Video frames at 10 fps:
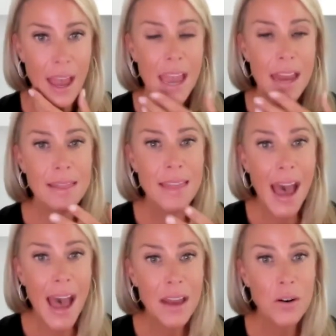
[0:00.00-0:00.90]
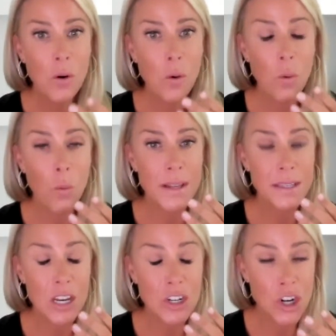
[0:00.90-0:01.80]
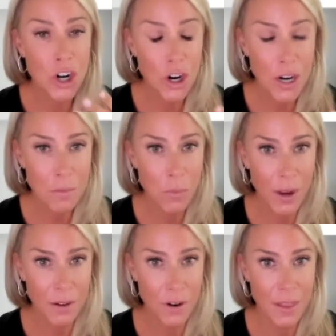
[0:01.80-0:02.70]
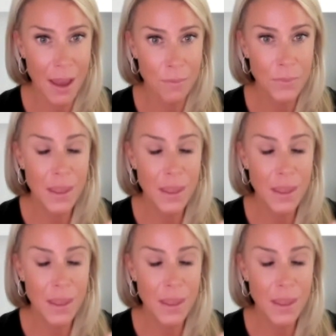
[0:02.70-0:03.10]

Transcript: And that was a turning point for them.